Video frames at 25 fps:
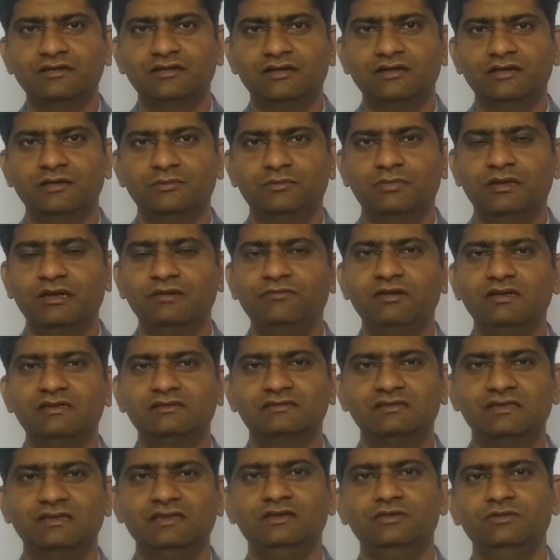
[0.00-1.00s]
previously
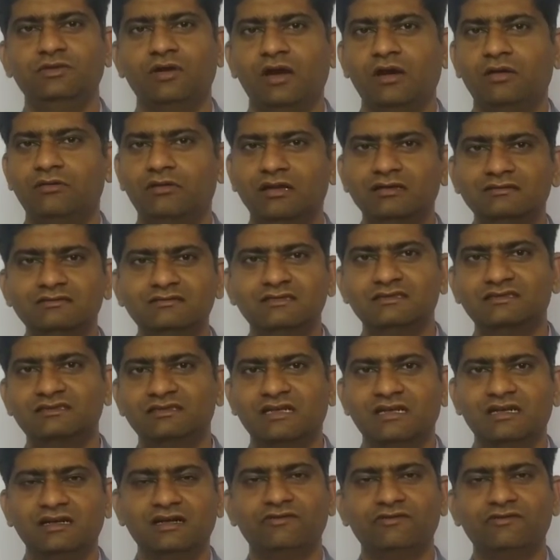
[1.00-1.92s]
you have done such kind of